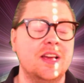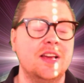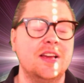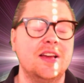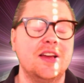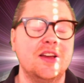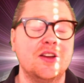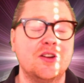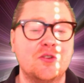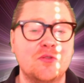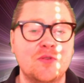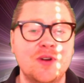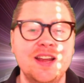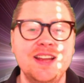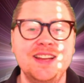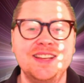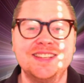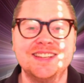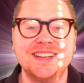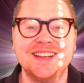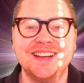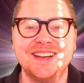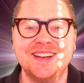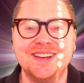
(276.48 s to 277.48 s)

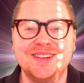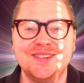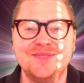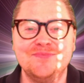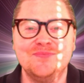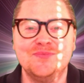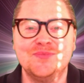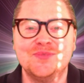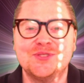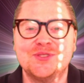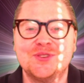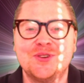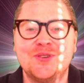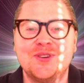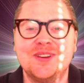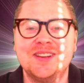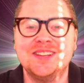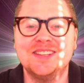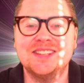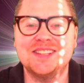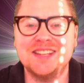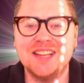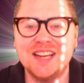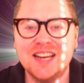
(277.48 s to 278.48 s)
great
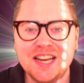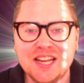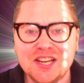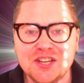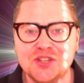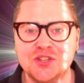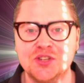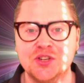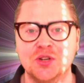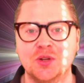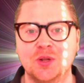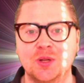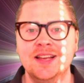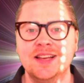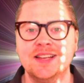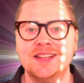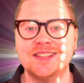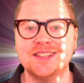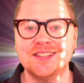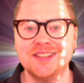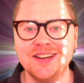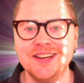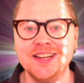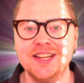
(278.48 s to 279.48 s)
celestial
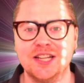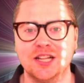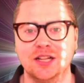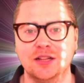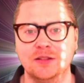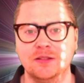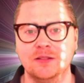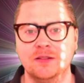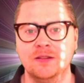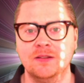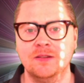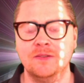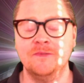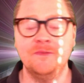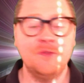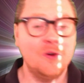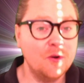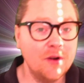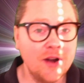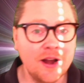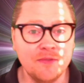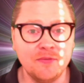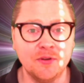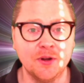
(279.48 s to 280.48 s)
cycle
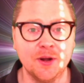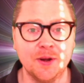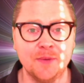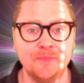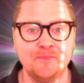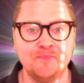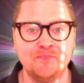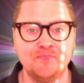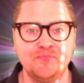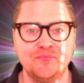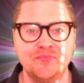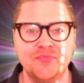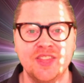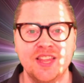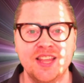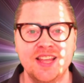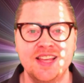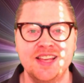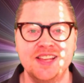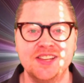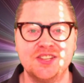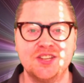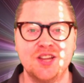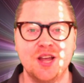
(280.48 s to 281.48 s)
forever.
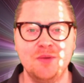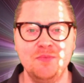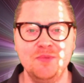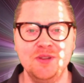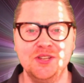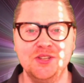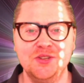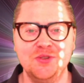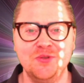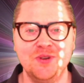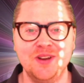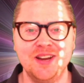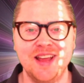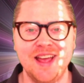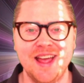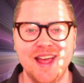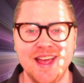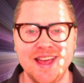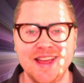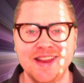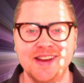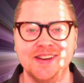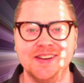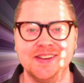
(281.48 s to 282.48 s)
It's coming to an
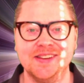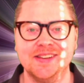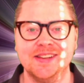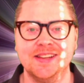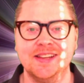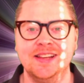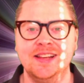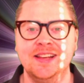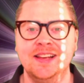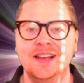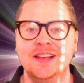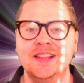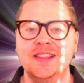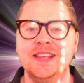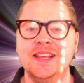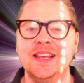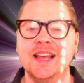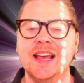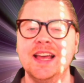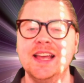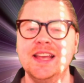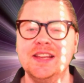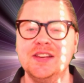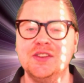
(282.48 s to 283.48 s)
end. The
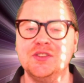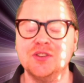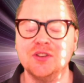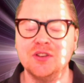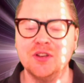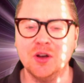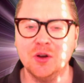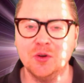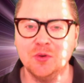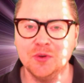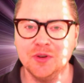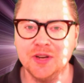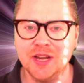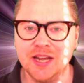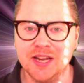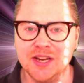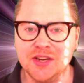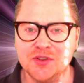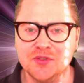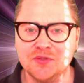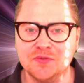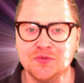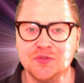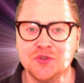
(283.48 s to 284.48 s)
golden
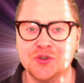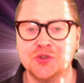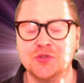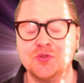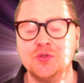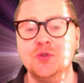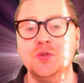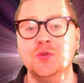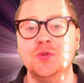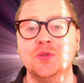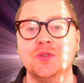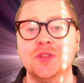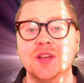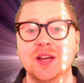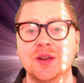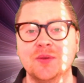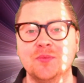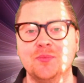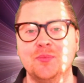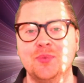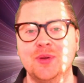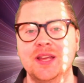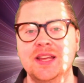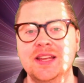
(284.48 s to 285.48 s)
age of truth
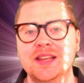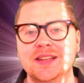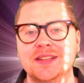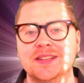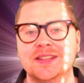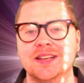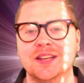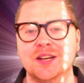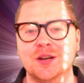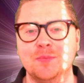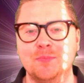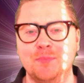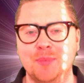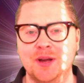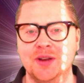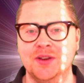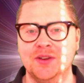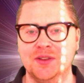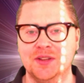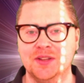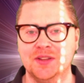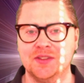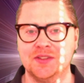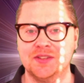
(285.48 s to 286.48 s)
and peace and
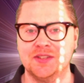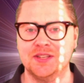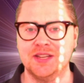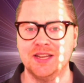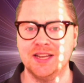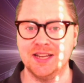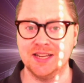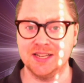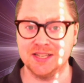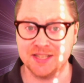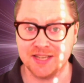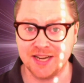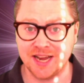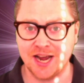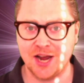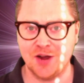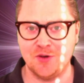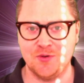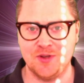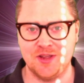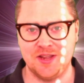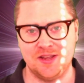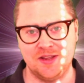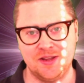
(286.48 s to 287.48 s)
abundance is
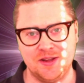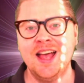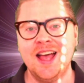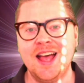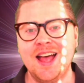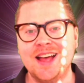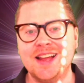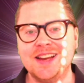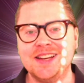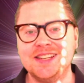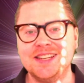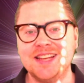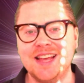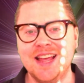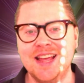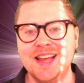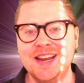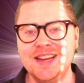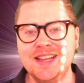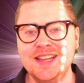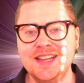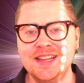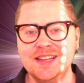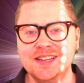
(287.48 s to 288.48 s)
now here. And
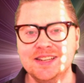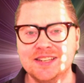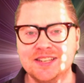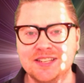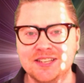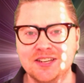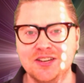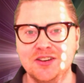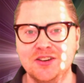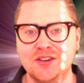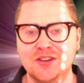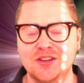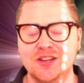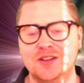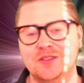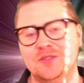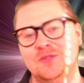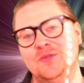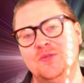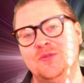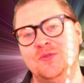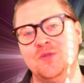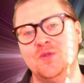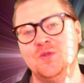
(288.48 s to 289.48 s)
any dark
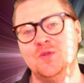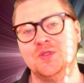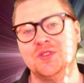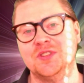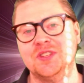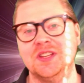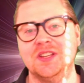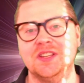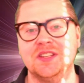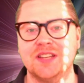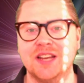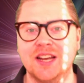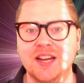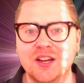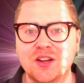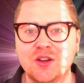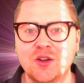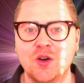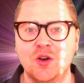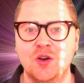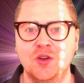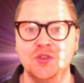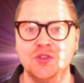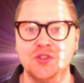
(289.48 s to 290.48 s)
forces and
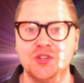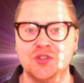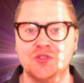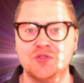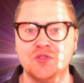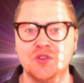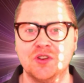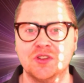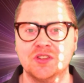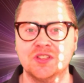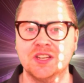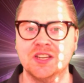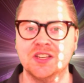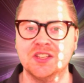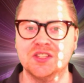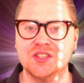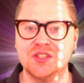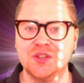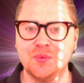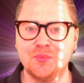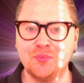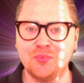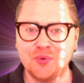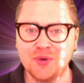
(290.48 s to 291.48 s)
constructs and
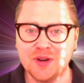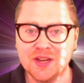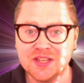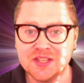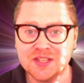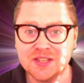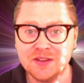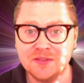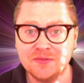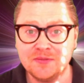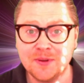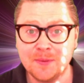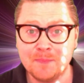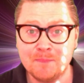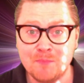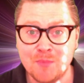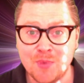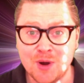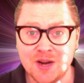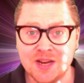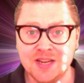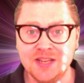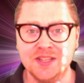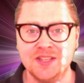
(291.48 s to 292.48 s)
suppressive
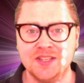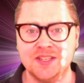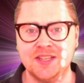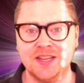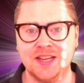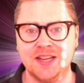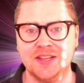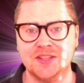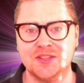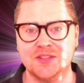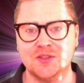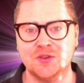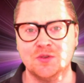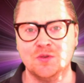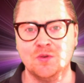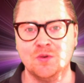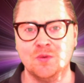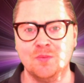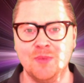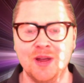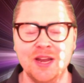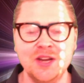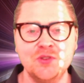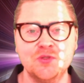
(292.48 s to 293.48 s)
mindsets
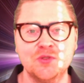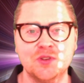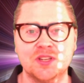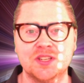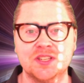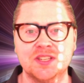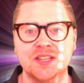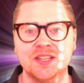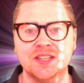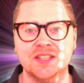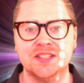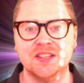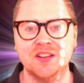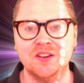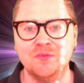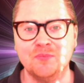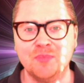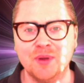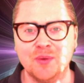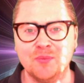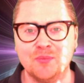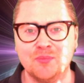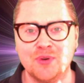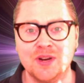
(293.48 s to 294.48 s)
or matrices that have
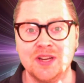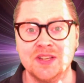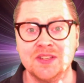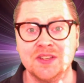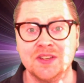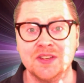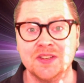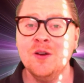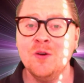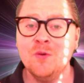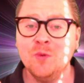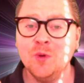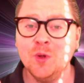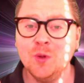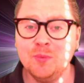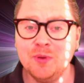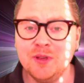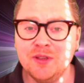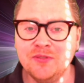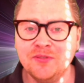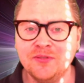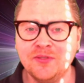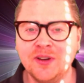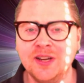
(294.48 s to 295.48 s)
been present will
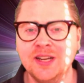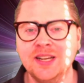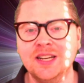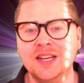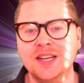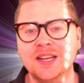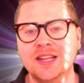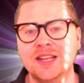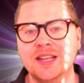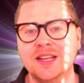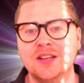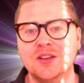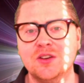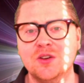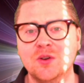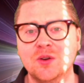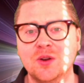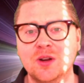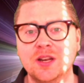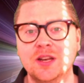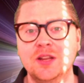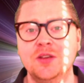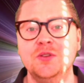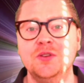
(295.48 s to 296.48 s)
be finally
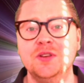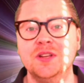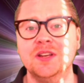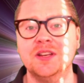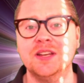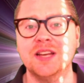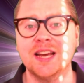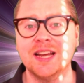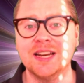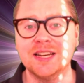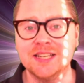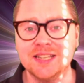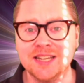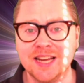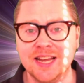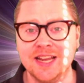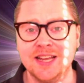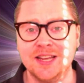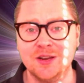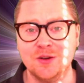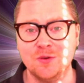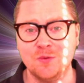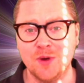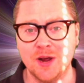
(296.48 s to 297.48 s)
concluded and
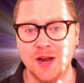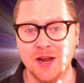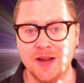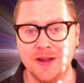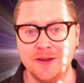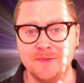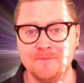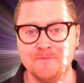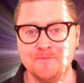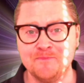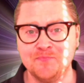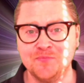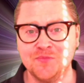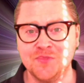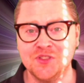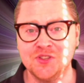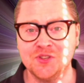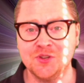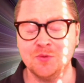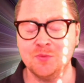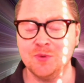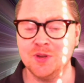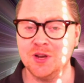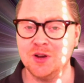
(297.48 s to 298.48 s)
taken away.
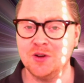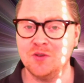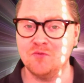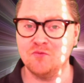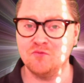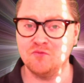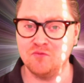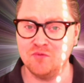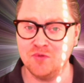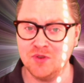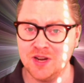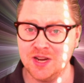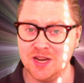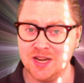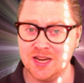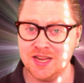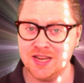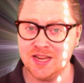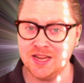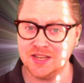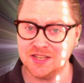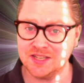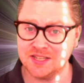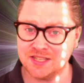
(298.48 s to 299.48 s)
So we are
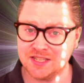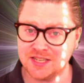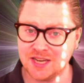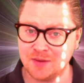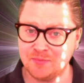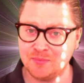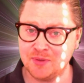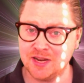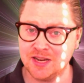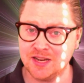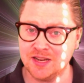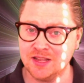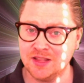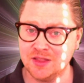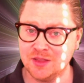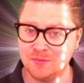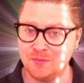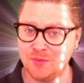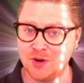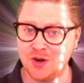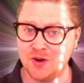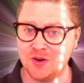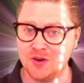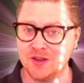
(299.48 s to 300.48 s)
really stepping the
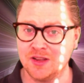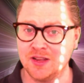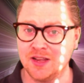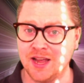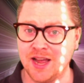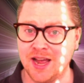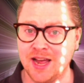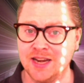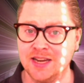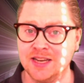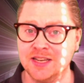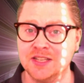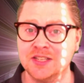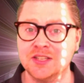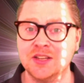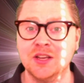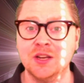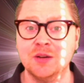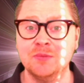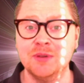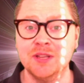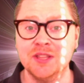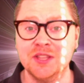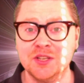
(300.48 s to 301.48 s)
marker, and it's
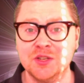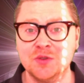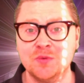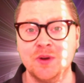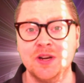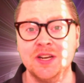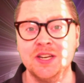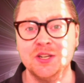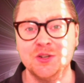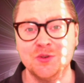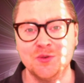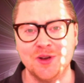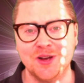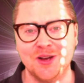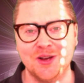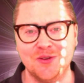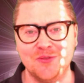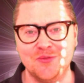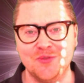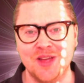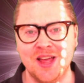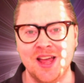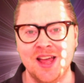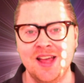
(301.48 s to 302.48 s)
going to be the
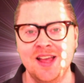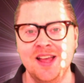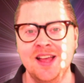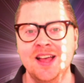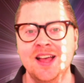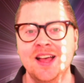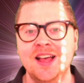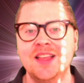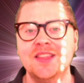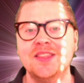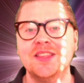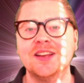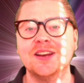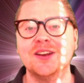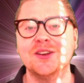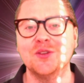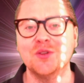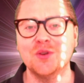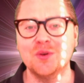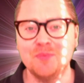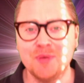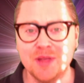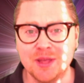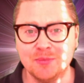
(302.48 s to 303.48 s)
2012 that a
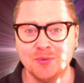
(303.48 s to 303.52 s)
lot of people